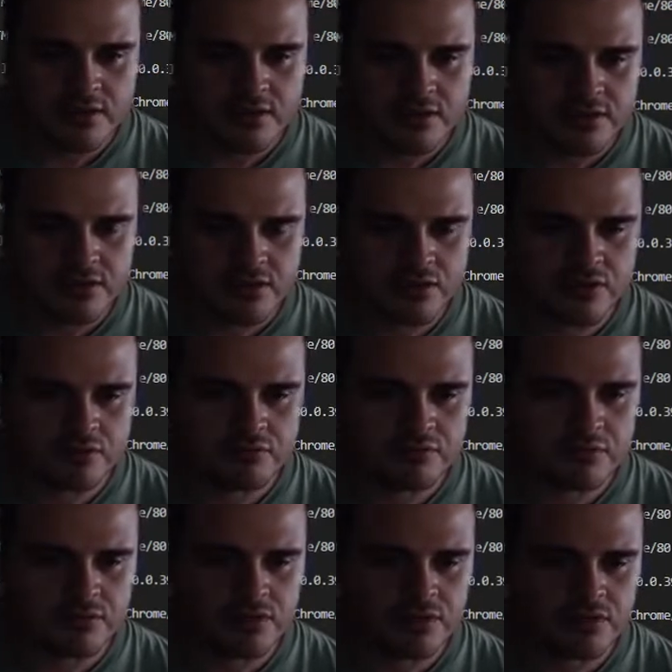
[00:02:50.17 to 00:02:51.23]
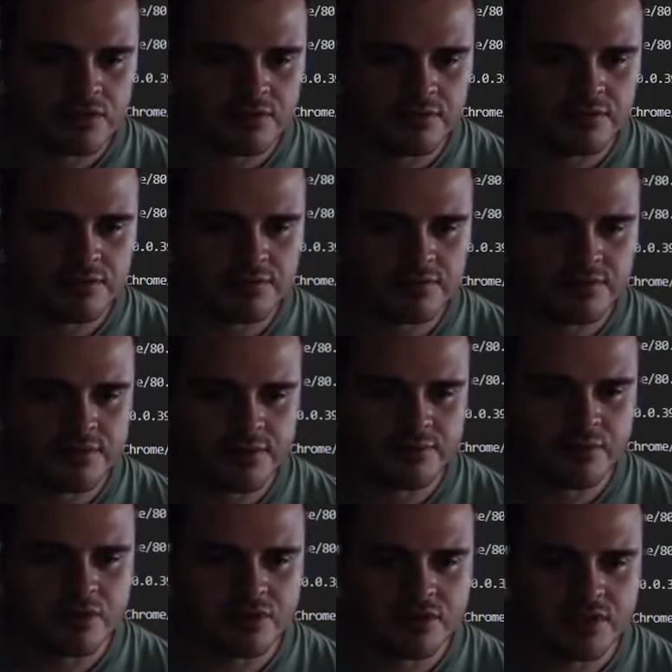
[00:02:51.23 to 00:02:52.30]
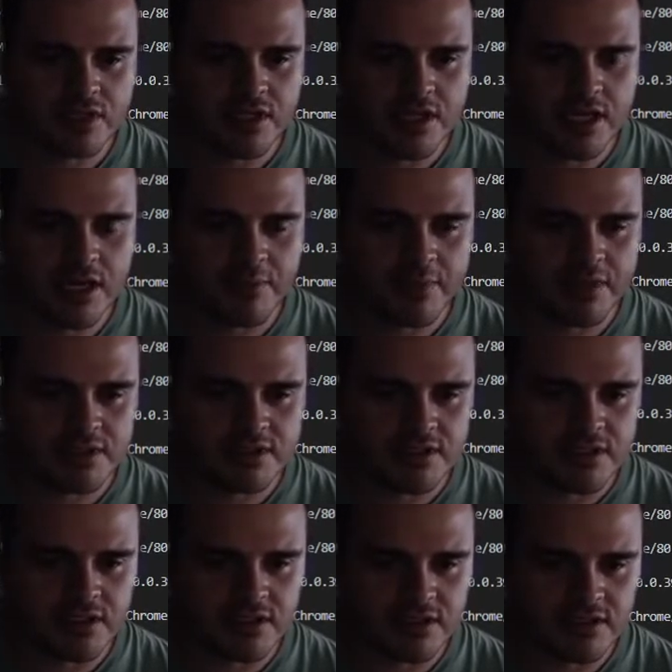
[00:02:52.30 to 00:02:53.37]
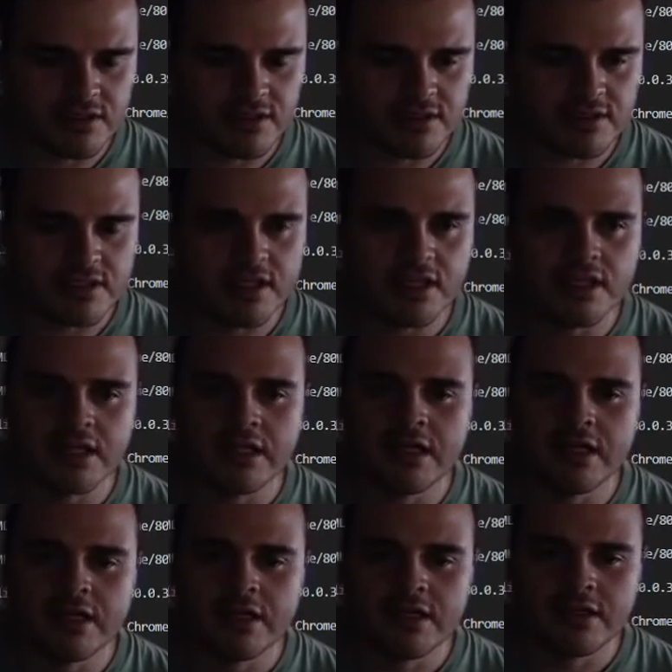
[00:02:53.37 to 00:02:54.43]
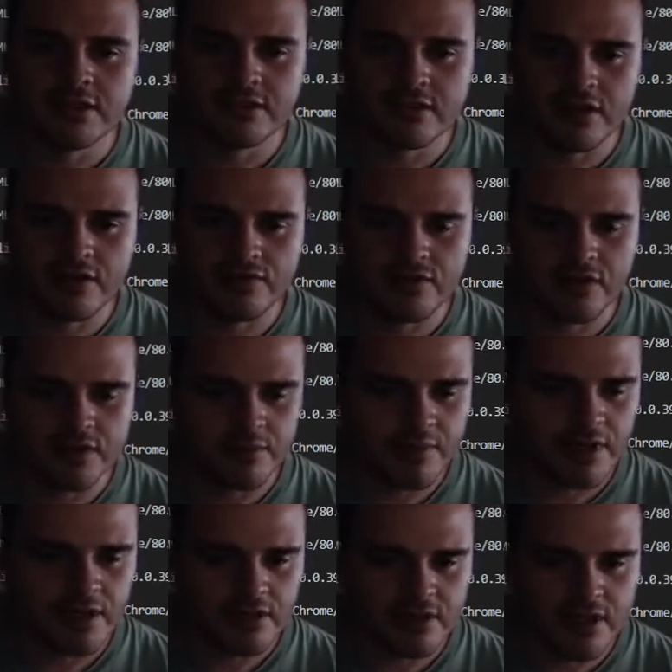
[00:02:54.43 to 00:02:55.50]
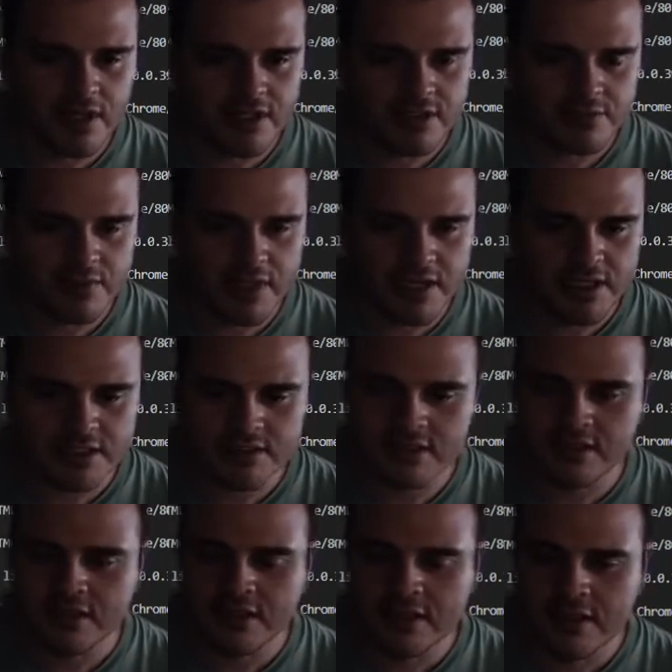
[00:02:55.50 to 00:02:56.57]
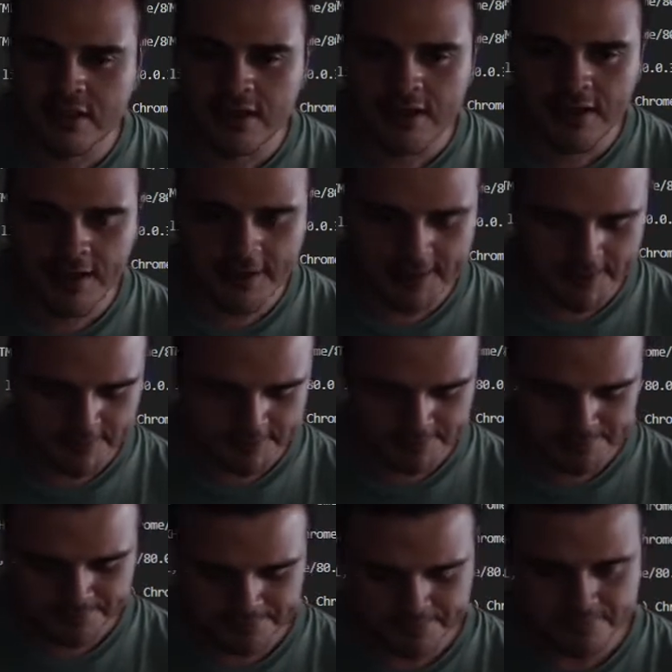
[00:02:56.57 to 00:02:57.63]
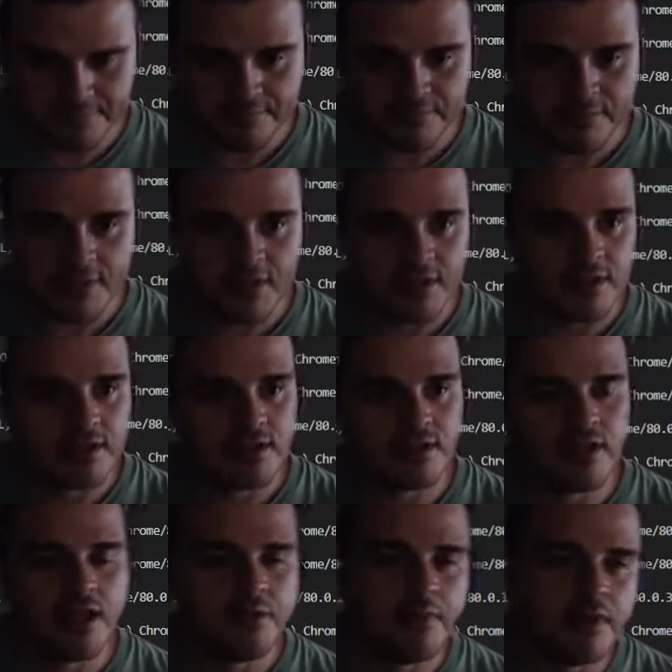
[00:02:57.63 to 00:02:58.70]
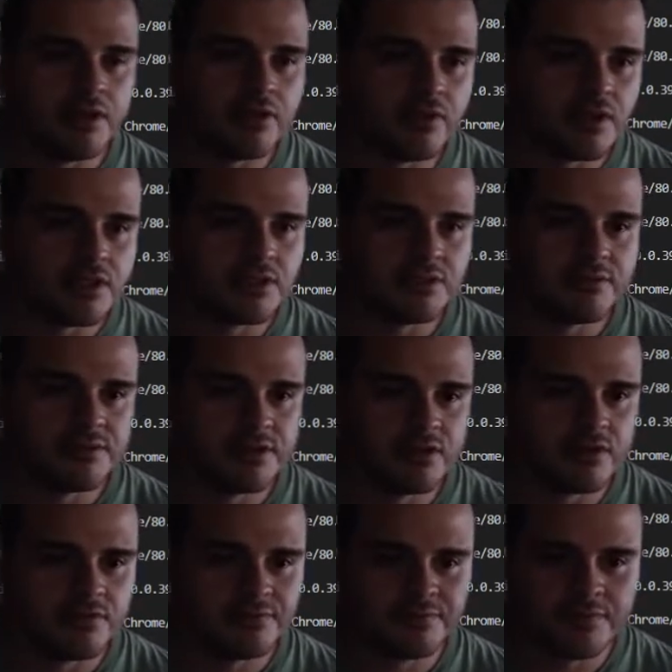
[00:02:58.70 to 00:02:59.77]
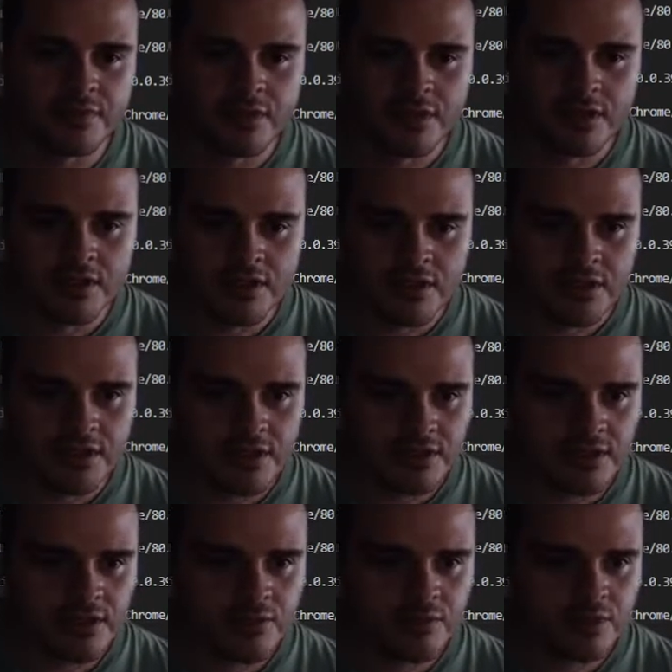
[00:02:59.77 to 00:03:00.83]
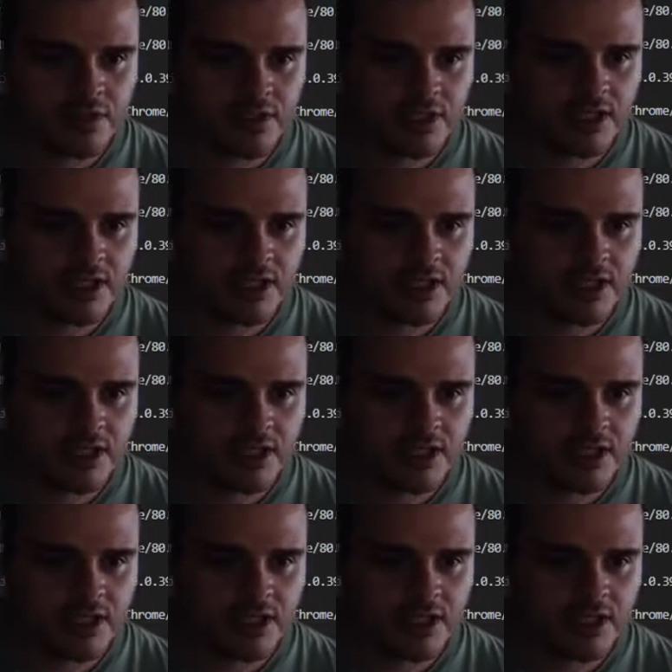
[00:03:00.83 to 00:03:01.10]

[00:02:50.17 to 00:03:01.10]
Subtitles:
so mostly happens in this scene. So after the battle takes place, the inventories, so there have